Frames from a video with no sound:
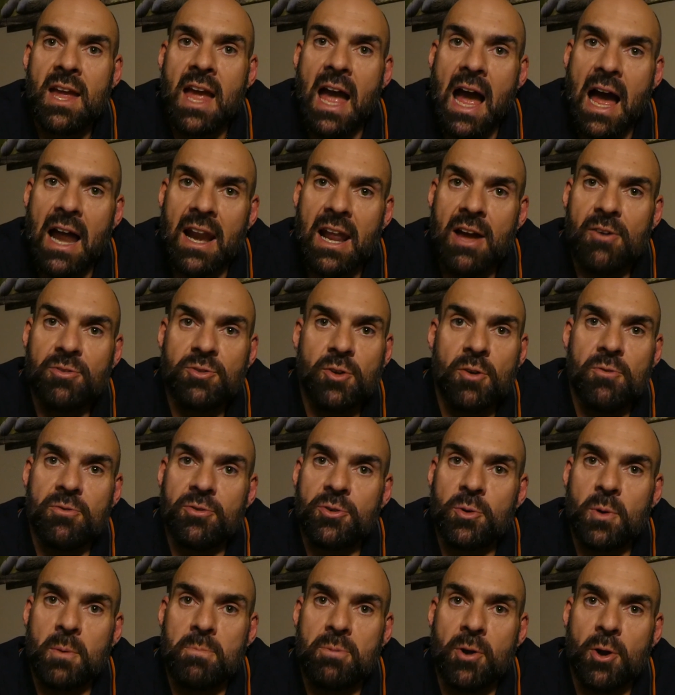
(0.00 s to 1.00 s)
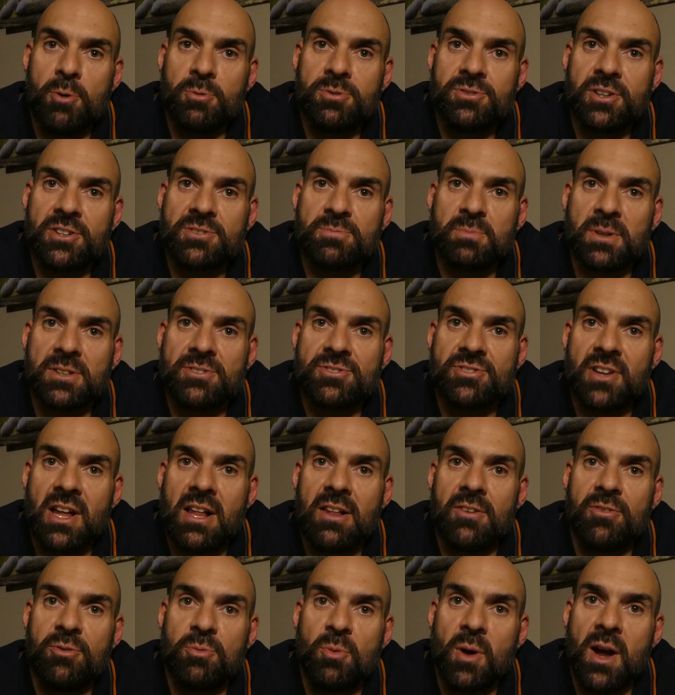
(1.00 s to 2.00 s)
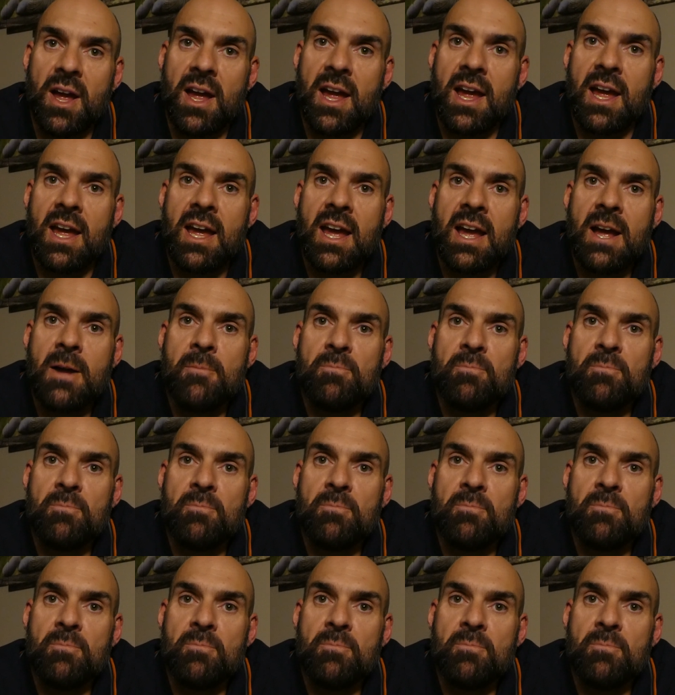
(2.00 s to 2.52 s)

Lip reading: And I've gone through a process myself where